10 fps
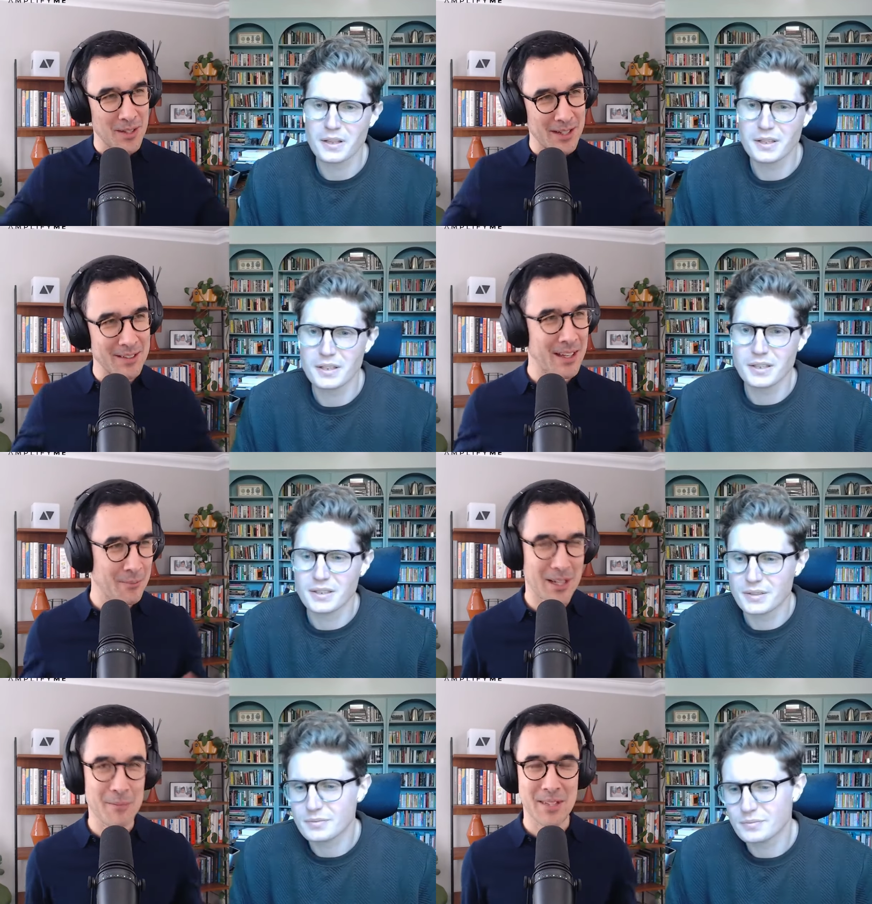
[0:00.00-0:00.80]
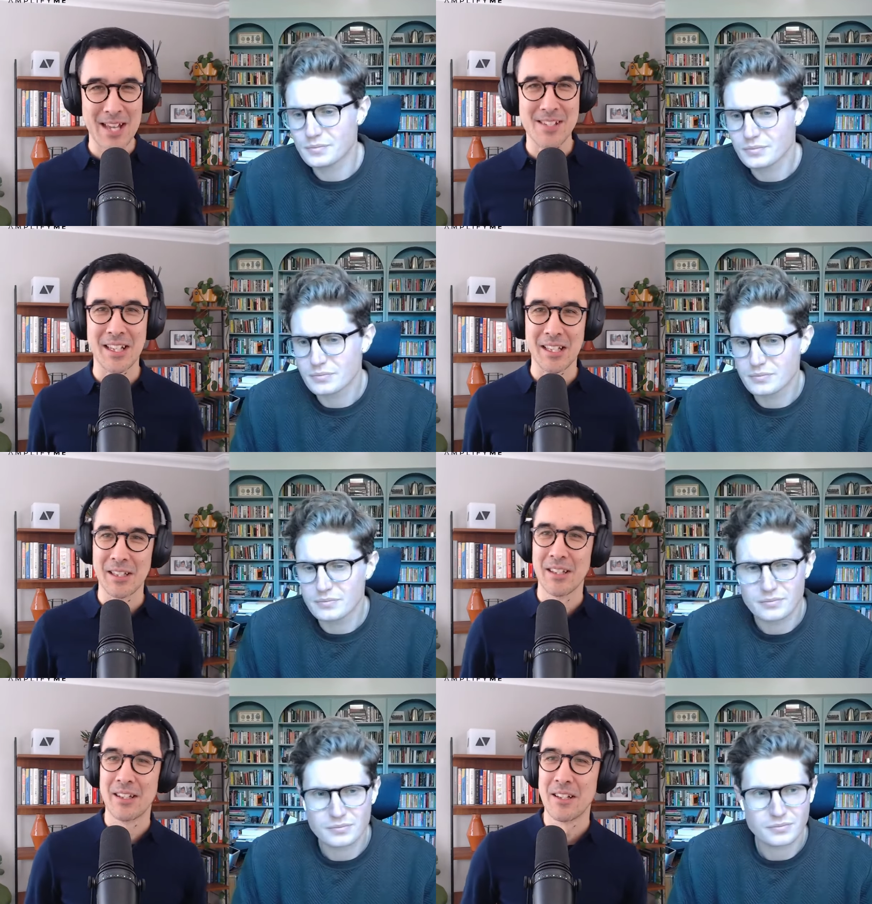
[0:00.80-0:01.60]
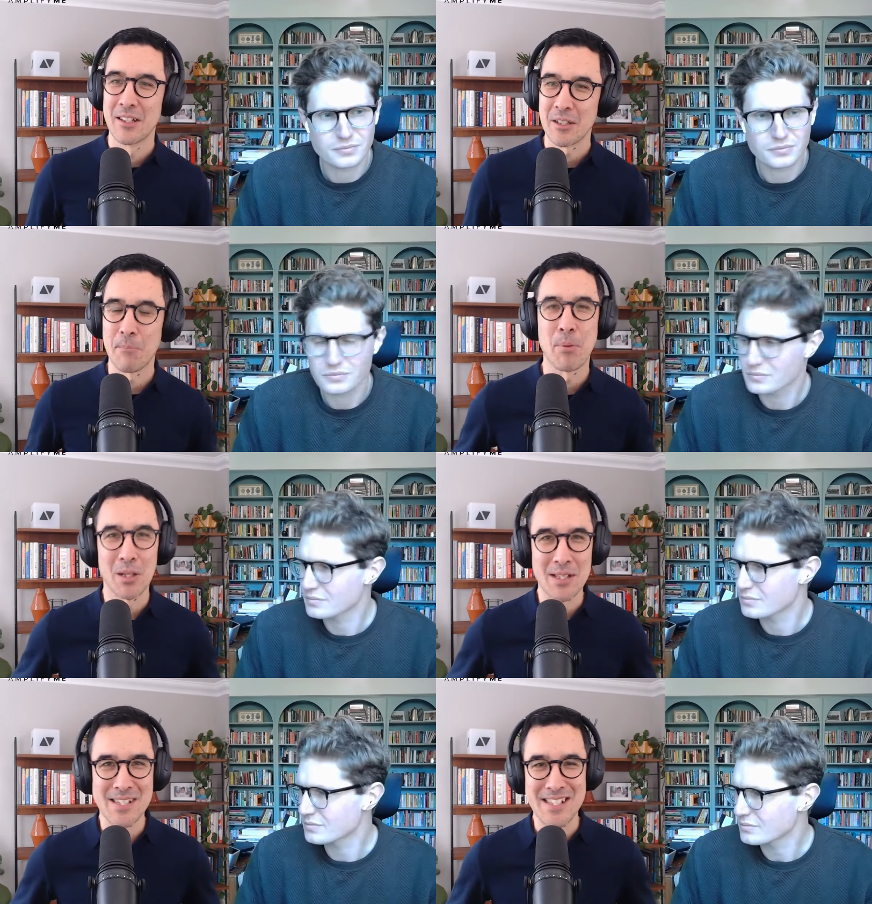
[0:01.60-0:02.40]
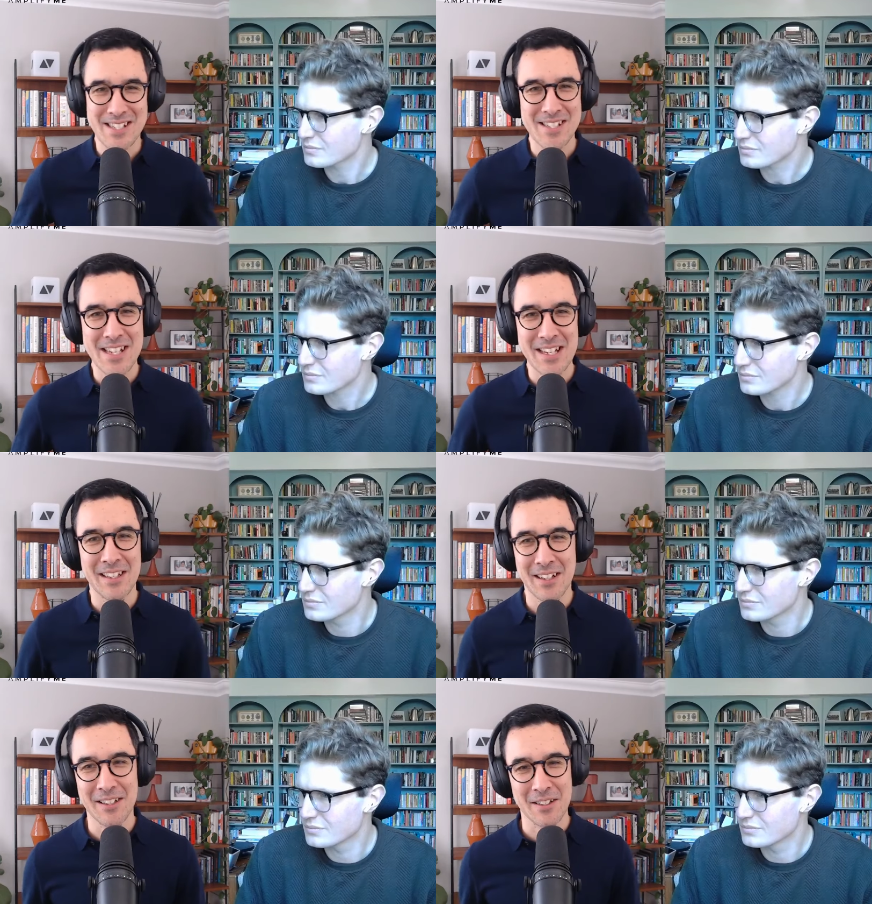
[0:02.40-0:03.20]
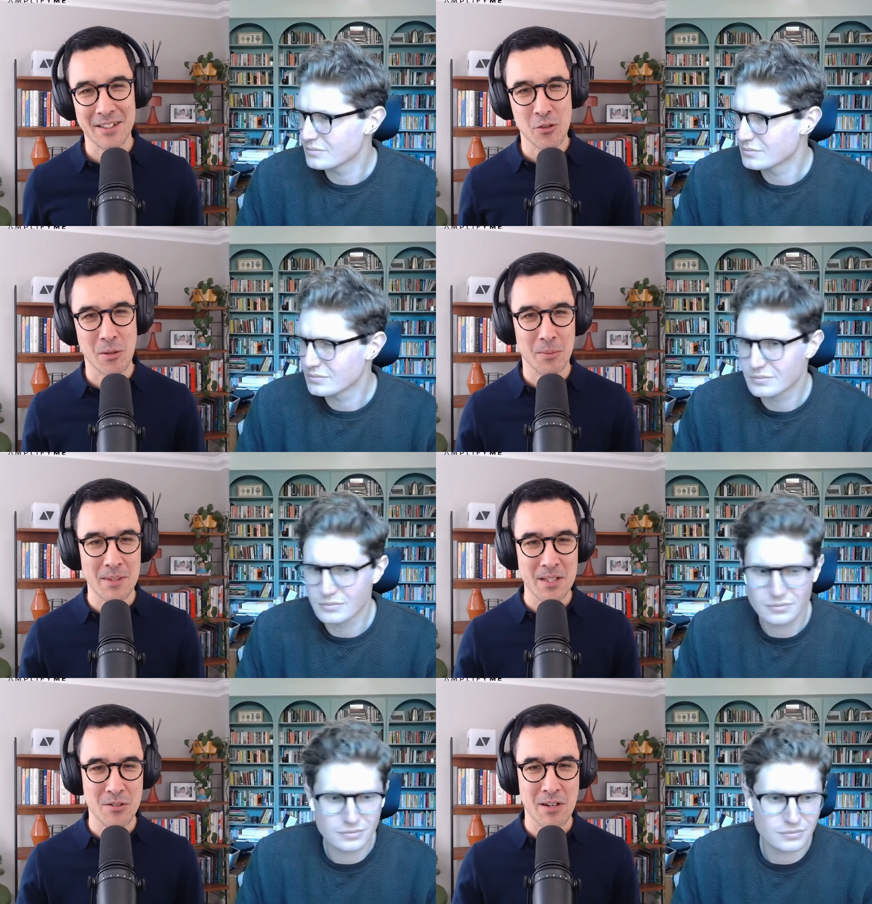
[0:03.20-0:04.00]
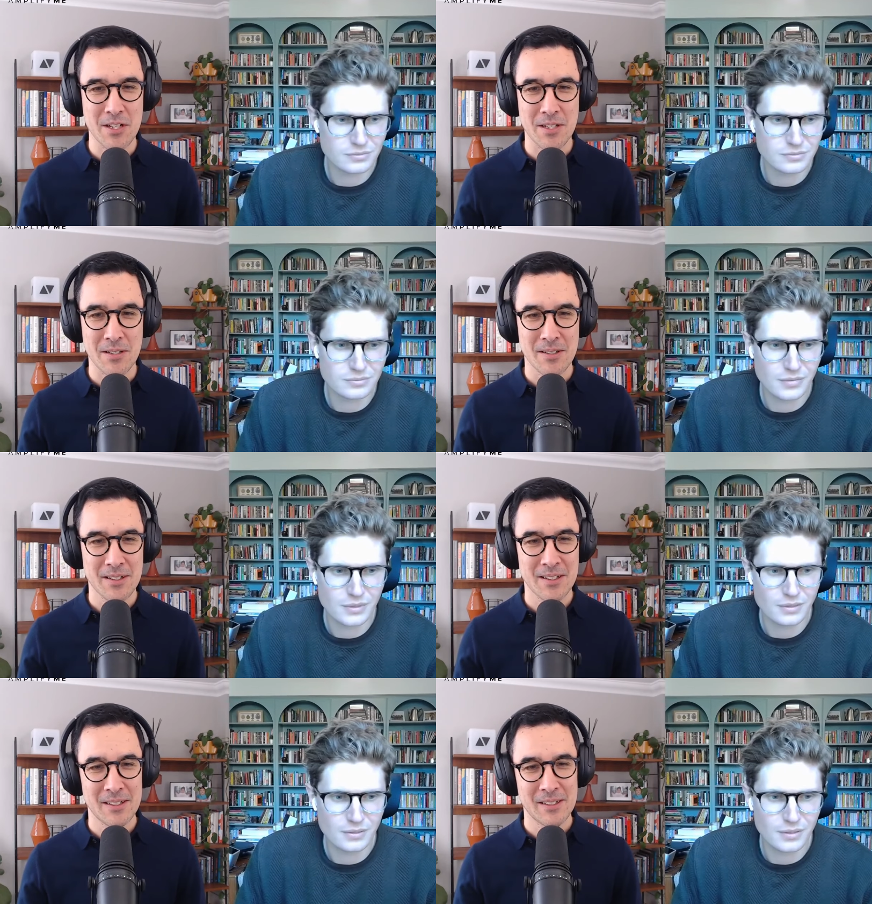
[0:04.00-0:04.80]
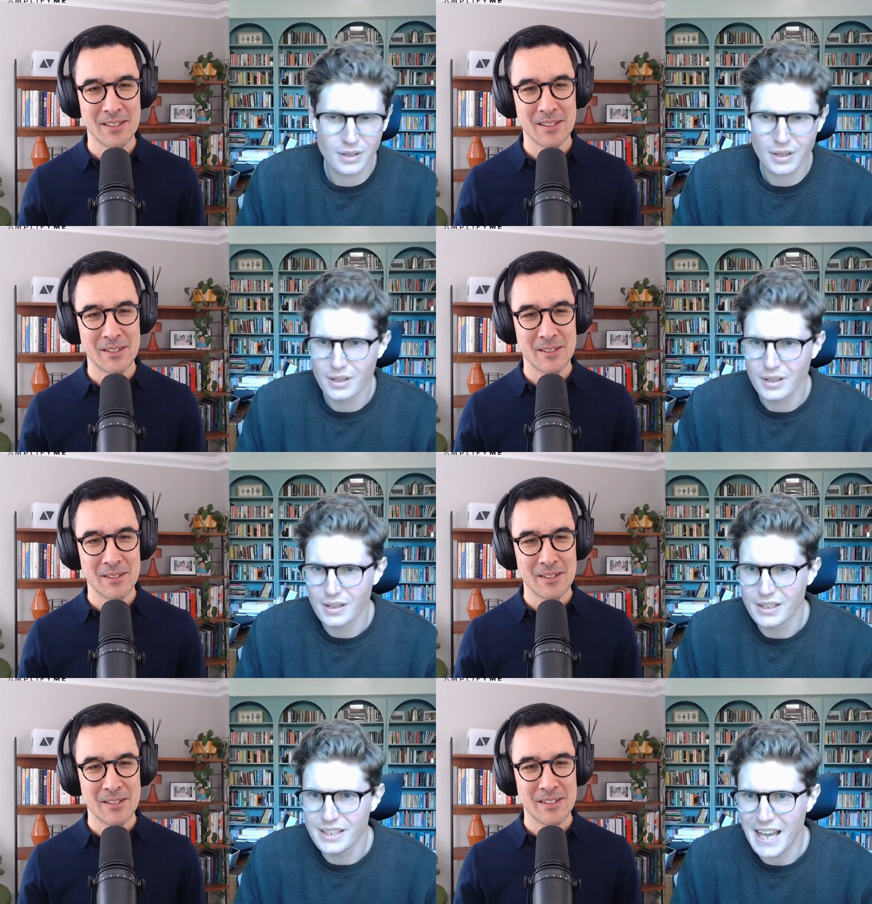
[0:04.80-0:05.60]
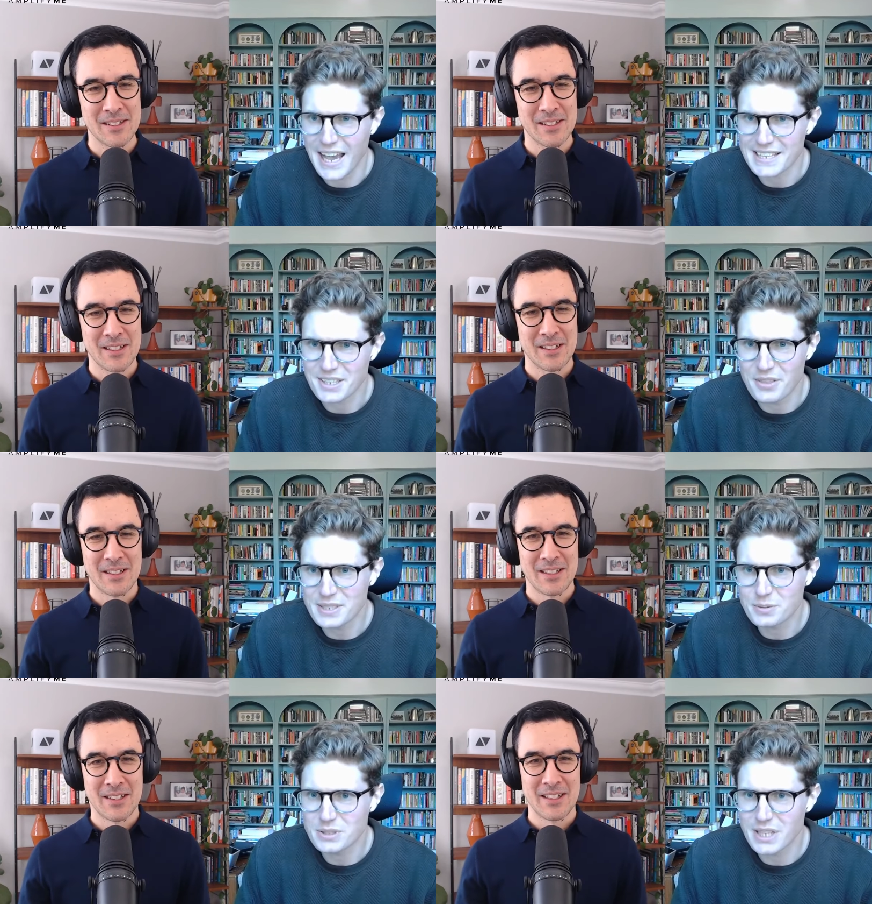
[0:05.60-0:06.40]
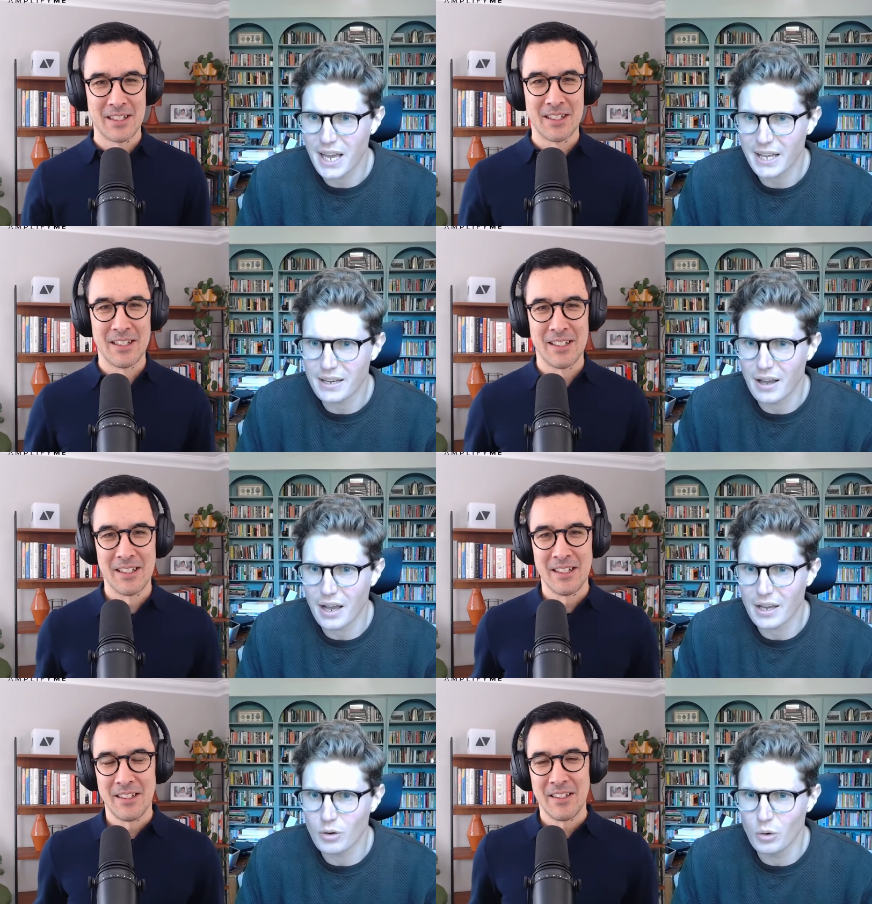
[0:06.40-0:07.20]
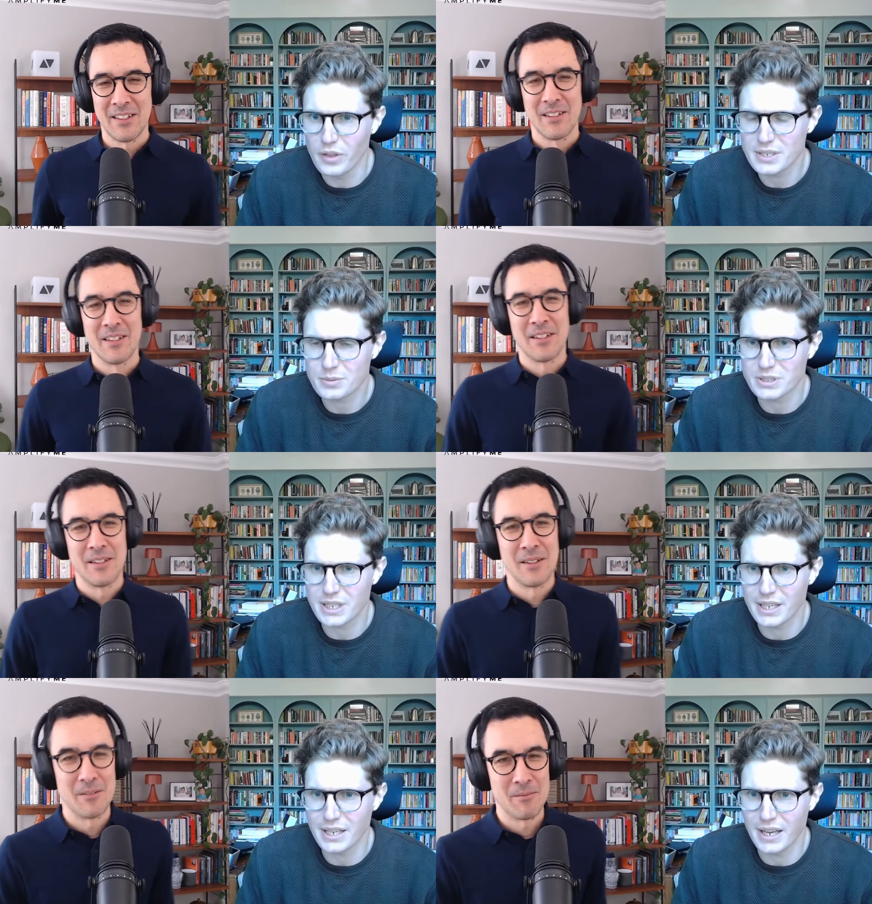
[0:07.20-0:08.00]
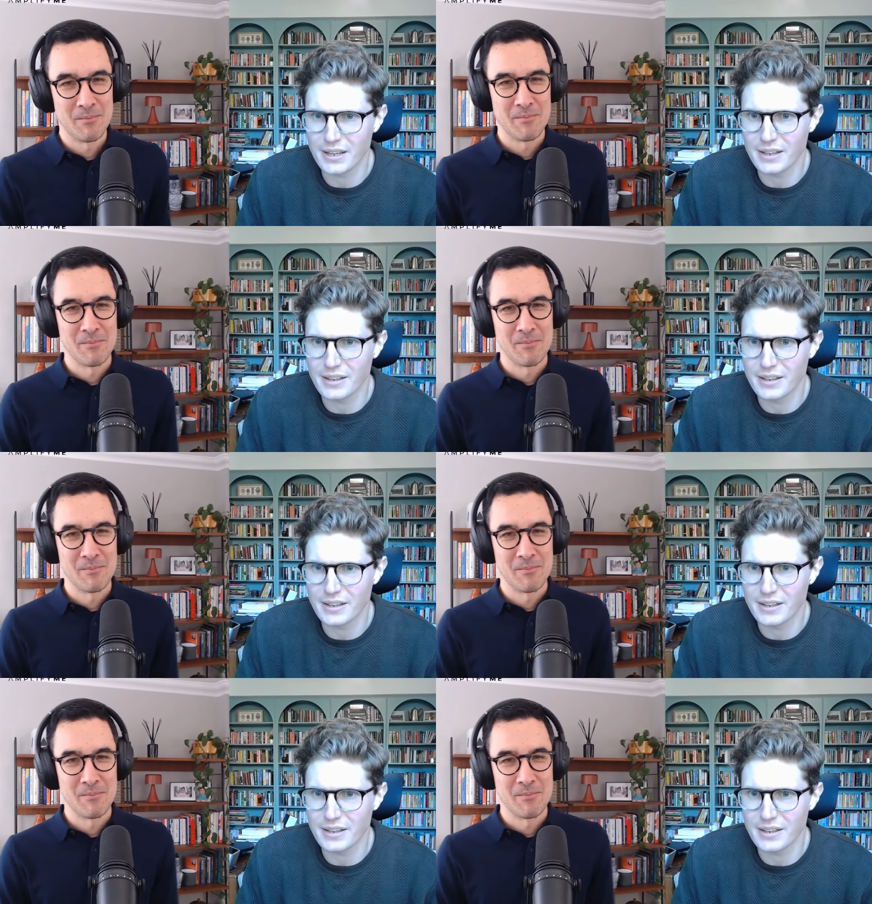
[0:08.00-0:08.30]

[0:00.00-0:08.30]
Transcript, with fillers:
Speaker 1: and I'm guessing, the policy scene under the Trump administration?
Speaker 2: Yeah, so this was the headline, or this was the